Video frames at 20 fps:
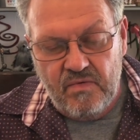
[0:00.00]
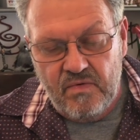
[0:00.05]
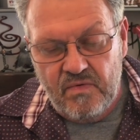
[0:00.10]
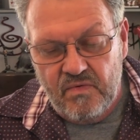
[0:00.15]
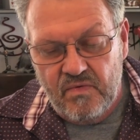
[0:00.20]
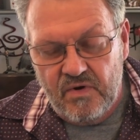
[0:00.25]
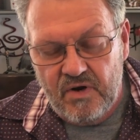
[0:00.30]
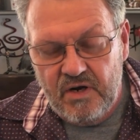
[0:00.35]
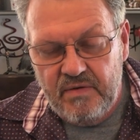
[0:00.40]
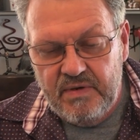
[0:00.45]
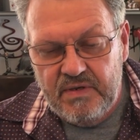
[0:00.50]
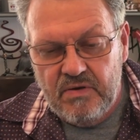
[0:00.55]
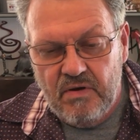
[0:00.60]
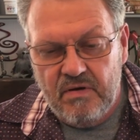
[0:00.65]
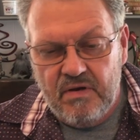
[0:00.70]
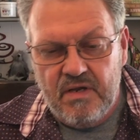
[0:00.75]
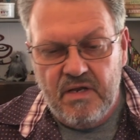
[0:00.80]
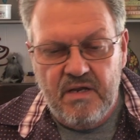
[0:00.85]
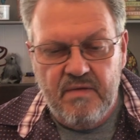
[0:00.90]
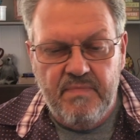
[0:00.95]
We're going to be
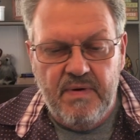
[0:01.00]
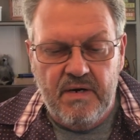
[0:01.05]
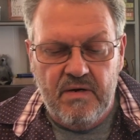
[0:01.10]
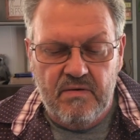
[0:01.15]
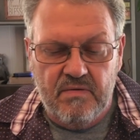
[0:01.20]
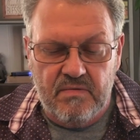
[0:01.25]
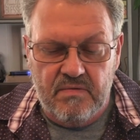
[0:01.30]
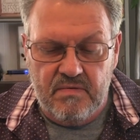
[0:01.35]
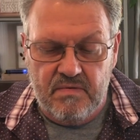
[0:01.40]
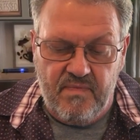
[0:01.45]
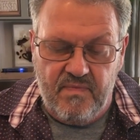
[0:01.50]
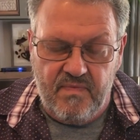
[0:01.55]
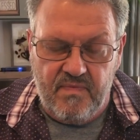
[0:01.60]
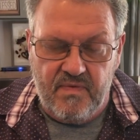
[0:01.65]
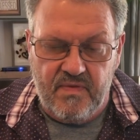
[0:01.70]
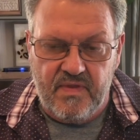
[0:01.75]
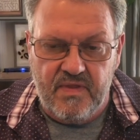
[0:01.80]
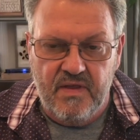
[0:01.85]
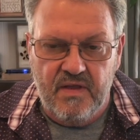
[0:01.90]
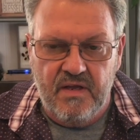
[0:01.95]
talking about
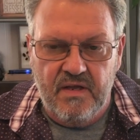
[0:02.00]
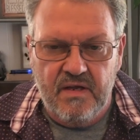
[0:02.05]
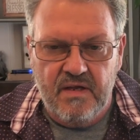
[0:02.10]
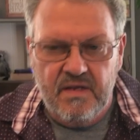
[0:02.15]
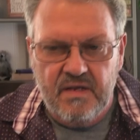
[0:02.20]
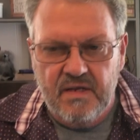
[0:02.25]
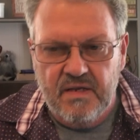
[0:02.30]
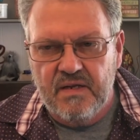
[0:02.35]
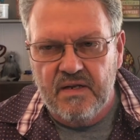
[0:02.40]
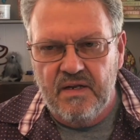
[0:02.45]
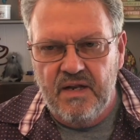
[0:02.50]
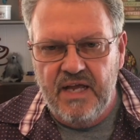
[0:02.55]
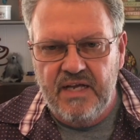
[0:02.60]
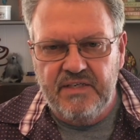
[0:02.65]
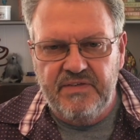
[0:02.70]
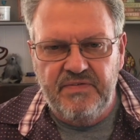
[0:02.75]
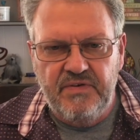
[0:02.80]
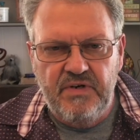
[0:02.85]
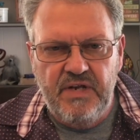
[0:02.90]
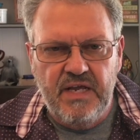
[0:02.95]
the
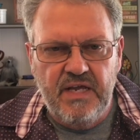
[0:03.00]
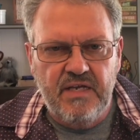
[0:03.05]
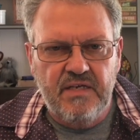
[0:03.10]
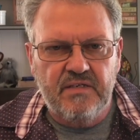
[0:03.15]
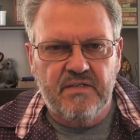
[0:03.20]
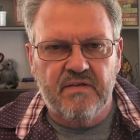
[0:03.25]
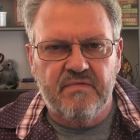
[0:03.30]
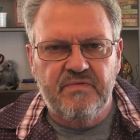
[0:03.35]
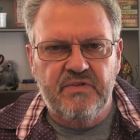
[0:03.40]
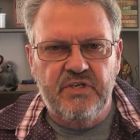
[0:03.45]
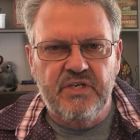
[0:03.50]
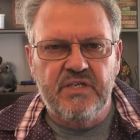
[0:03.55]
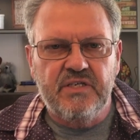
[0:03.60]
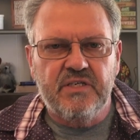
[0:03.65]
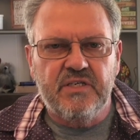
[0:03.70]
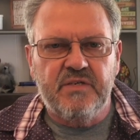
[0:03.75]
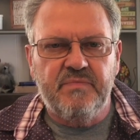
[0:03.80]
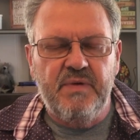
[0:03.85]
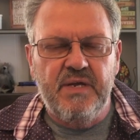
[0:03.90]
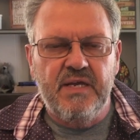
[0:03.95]
last few days of
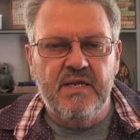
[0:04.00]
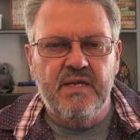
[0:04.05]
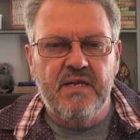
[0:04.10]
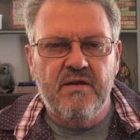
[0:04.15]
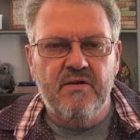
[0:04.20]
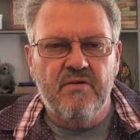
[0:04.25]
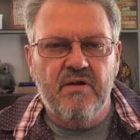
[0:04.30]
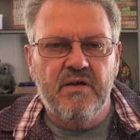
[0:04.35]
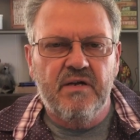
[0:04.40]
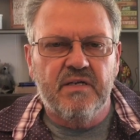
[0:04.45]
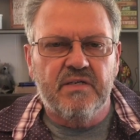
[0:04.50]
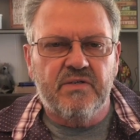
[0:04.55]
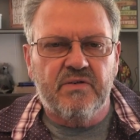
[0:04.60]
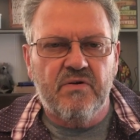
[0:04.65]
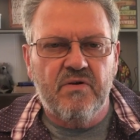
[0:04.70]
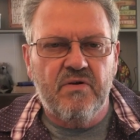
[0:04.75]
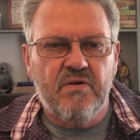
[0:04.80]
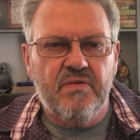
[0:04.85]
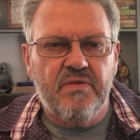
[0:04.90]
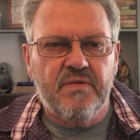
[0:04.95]
Jesus being here on this
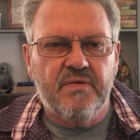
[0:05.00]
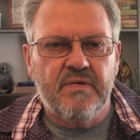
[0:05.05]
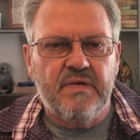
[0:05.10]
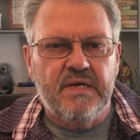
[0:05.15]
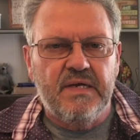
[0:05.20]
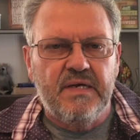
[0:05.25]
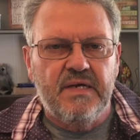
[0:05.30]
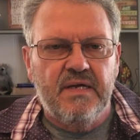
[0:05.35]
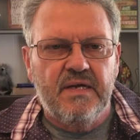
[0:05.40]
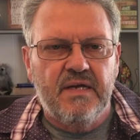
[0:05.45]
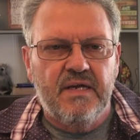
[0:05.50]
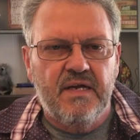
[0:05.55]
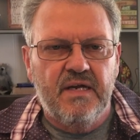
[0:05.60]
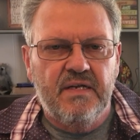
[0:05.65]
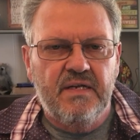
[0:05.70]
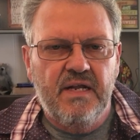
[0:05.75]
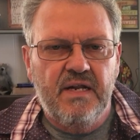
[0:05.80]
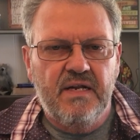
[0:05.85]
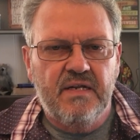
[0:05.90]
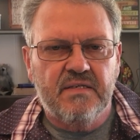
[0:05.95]
earth
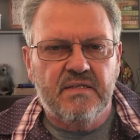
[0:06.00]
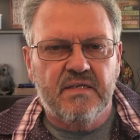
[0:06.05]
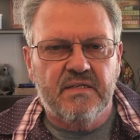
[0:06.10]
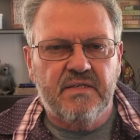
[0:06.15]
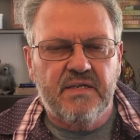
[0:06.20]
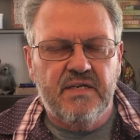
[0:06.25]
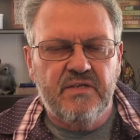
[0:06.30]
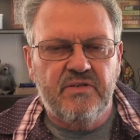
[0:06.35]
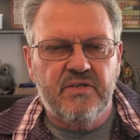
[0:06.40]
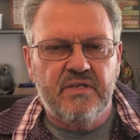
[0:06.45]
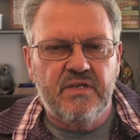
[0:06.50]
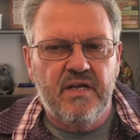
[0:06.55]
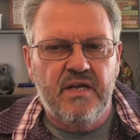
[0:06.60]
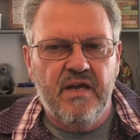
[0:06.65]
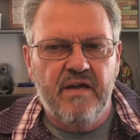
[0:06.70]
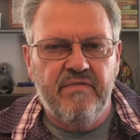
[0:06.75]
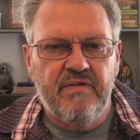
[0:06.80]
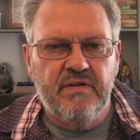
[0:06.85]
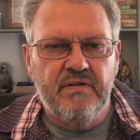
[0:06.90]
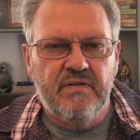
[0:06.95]
and then his ascension to
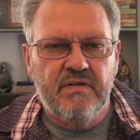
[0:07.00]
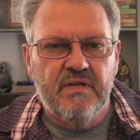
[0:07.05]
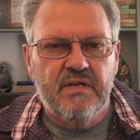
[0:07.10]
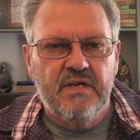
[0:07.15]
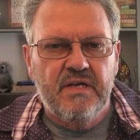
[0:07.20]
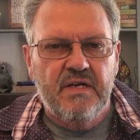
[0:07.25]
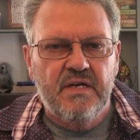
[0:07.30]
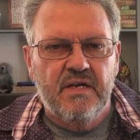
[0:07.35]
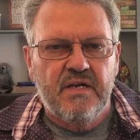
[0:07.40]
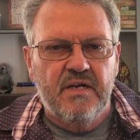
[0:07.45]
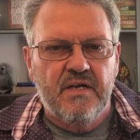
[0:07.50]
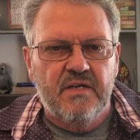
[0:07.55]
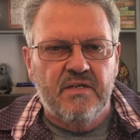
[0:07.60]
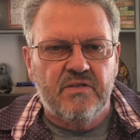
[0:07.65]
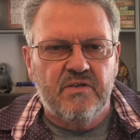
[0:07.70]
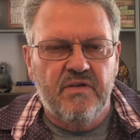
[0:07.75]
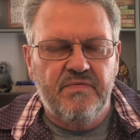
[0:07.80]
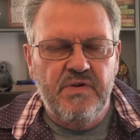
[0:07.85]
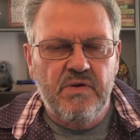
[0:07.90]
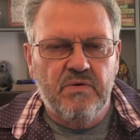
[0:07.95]
heaven.
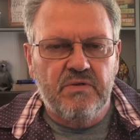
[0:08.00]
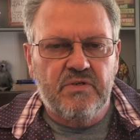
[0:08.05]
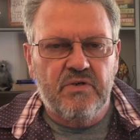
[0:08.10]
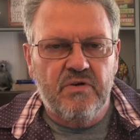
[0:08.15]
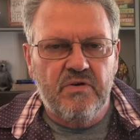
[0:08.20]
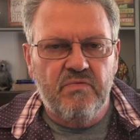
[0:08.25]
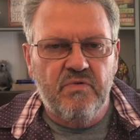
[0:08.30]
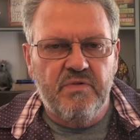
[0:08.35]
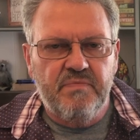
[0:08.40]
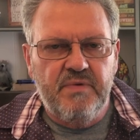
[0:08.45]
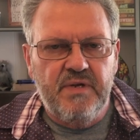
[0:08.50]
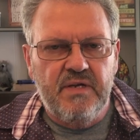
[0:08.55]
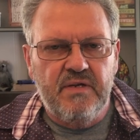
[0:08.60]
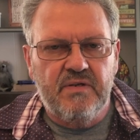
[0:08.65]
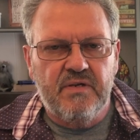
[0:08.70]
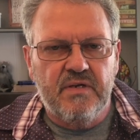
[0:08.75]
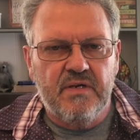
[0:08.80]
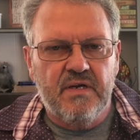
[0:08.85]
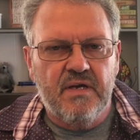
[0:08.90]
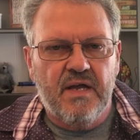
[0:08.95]
So if you will turn with me
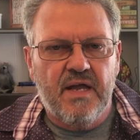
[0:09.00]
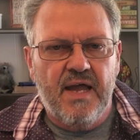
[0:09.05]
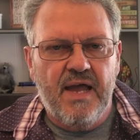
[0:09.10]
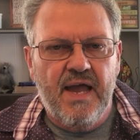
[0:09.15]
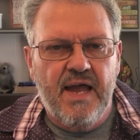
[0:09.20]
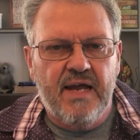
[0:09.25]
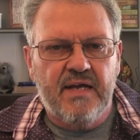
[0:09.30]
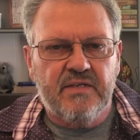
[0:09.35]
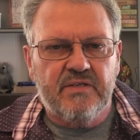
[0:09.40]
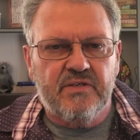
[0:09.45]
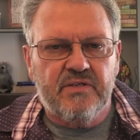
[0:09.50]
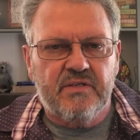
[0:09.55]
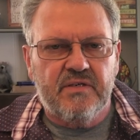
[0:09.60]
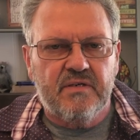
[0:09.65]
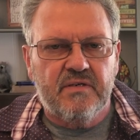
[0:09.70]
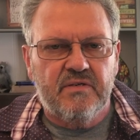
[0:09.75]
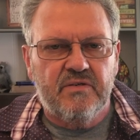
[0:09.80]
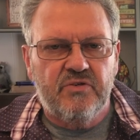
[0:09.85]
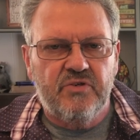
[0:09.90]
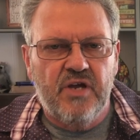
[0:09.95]
to Acts
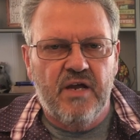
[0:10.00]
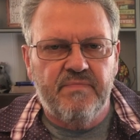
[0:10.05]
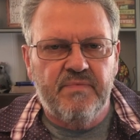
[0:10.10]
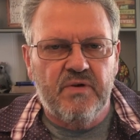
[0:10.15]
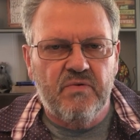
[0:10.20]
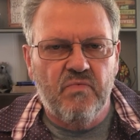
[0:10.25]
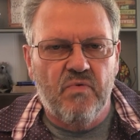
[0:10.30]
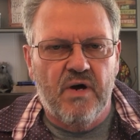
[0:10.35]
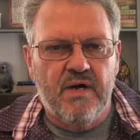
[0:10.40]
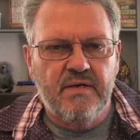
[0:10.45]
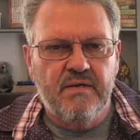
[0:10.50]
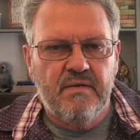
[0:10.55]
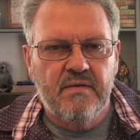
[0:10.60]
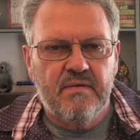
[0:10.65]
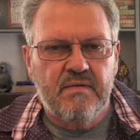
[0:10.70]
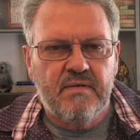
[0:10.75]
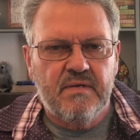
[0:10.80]
chapter one.